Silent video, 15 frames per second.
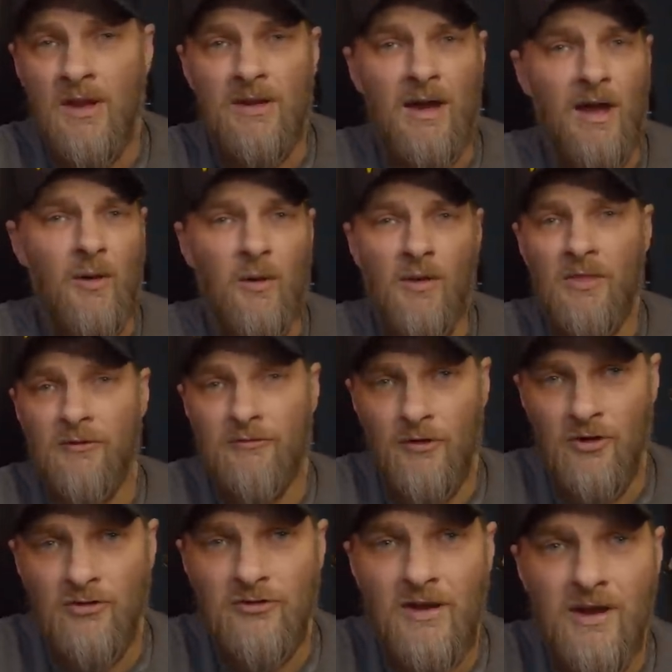Now, on the
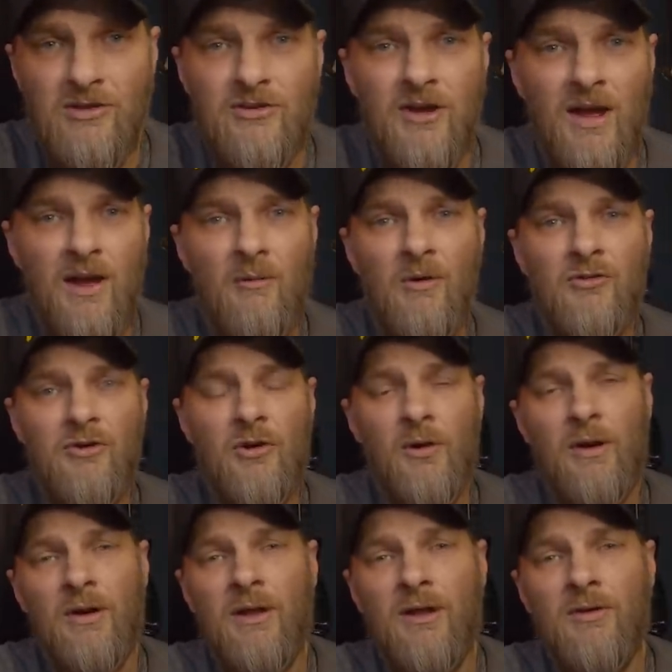first nice day, what you're
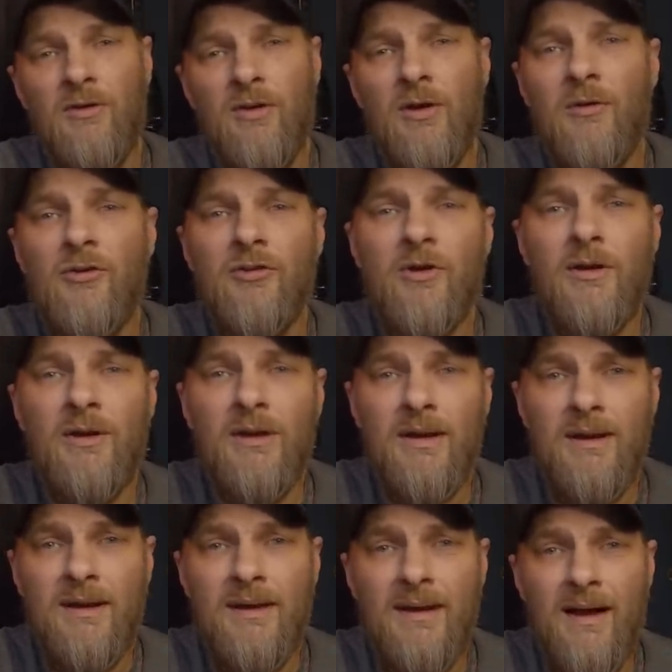going to need to do is you're going to
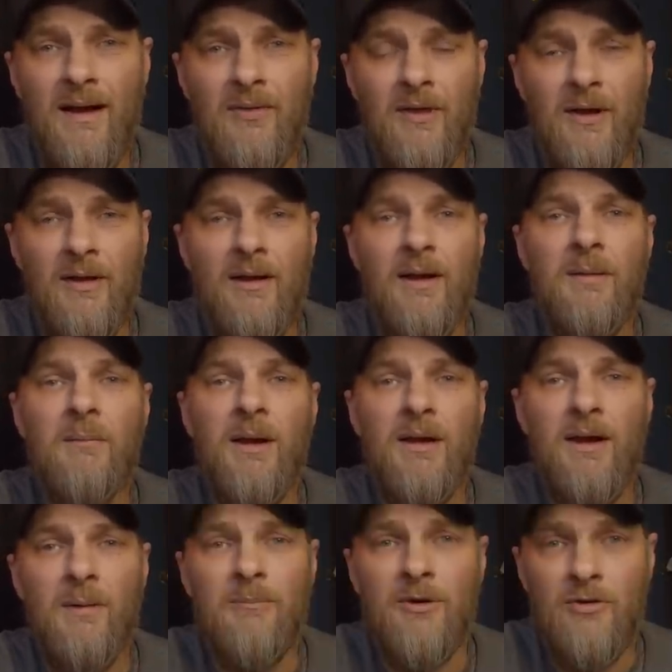need to get out there and
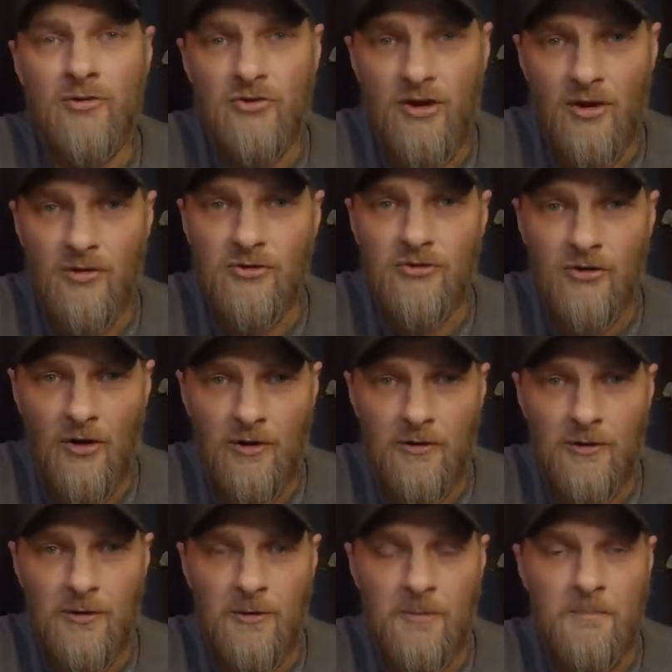make up your cell
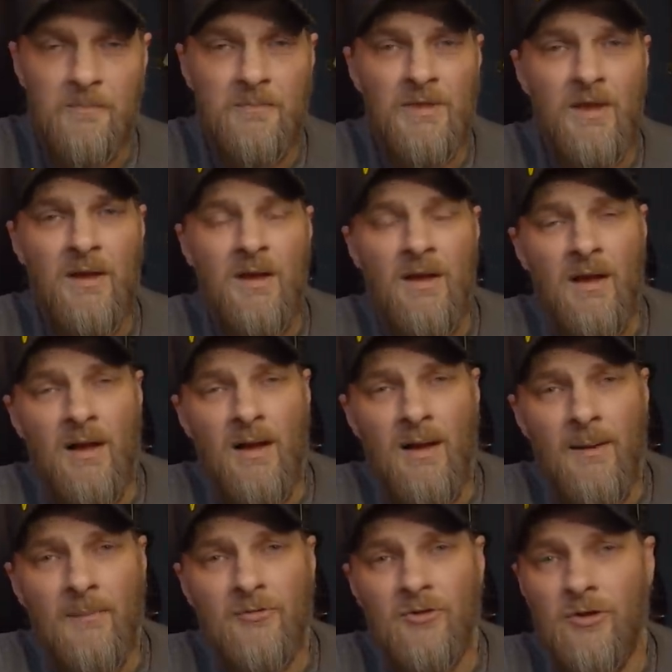starter.
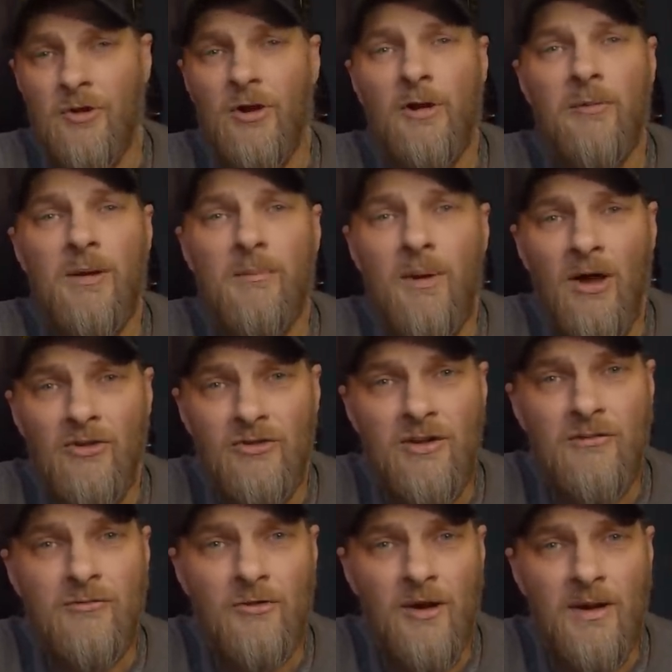Um, so you're going to be
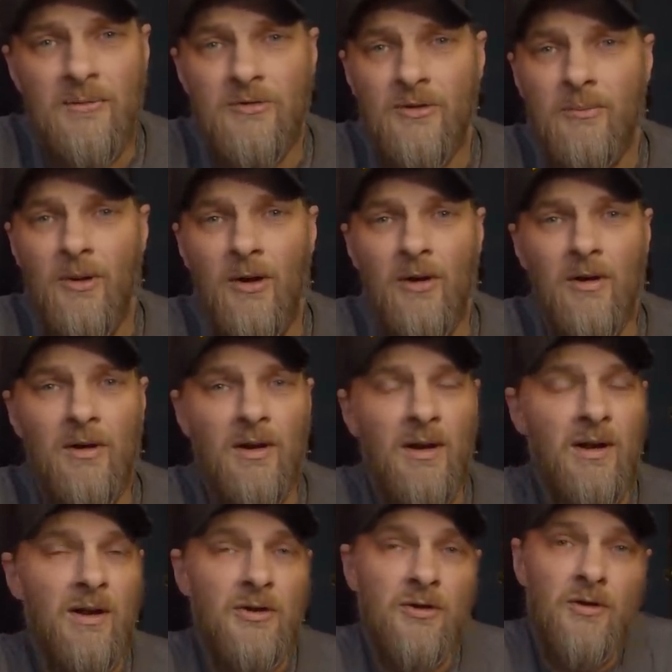busting frames apart.
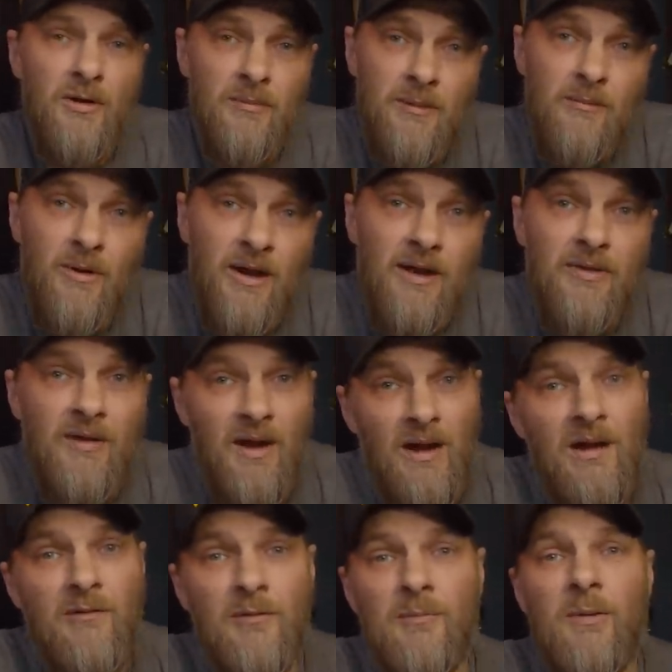You're going to be breaking the
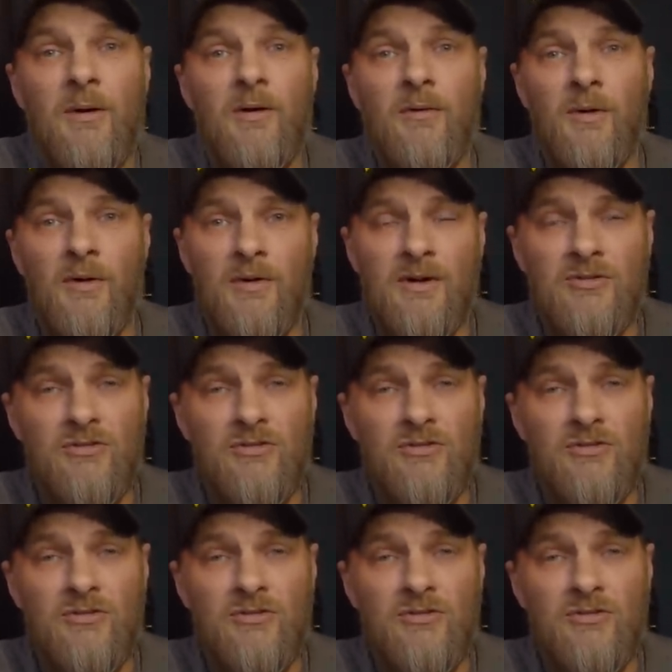hive apart, really.